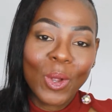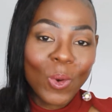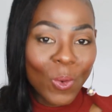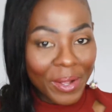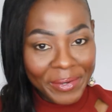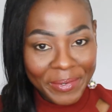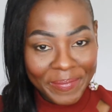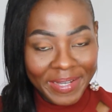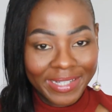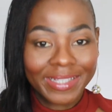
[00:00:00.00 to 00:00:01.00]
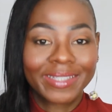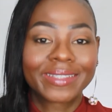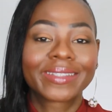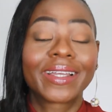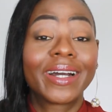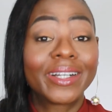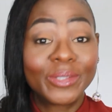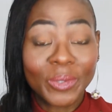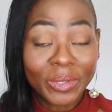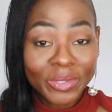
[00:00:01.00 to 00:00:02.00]
Welcome back. How are
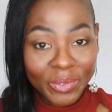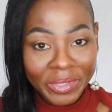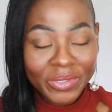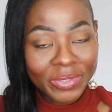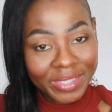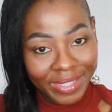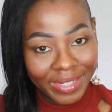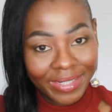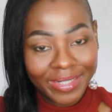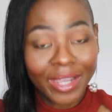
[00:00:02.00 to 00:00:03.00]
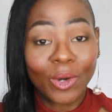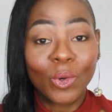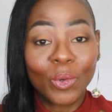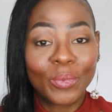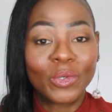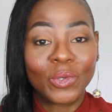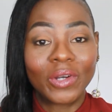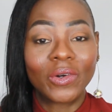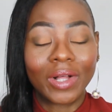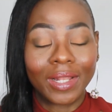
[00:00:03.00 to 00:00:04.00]
you all doing today? I hope you
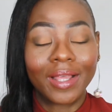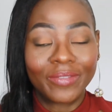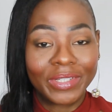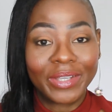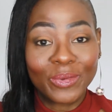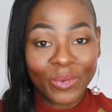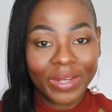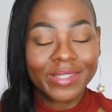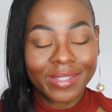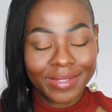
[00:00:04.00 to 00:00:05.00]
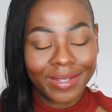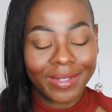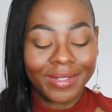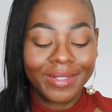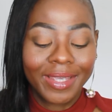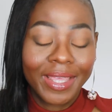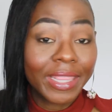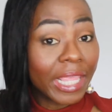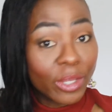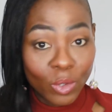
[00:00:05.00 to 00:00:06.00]
all are having a great day.
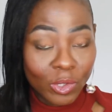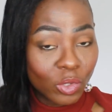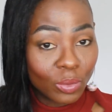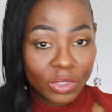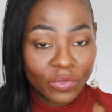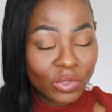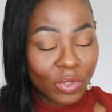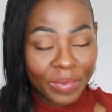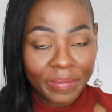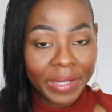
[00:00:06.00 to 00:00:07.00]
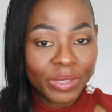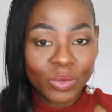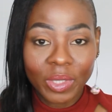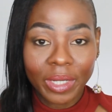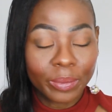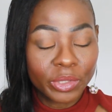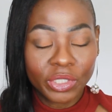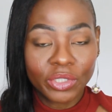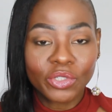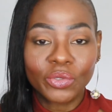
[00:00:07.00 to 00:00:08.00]
Thank you all so much for stopping by today. I
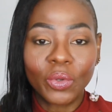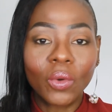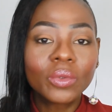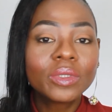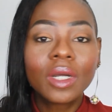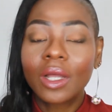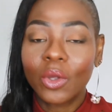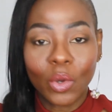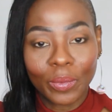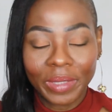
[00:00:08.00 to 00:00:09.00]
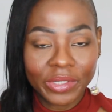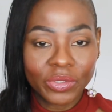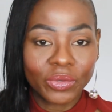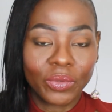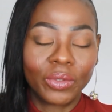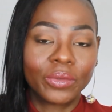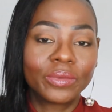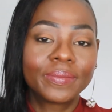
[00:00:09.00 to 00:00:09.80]
appreciate you all. God bless you all.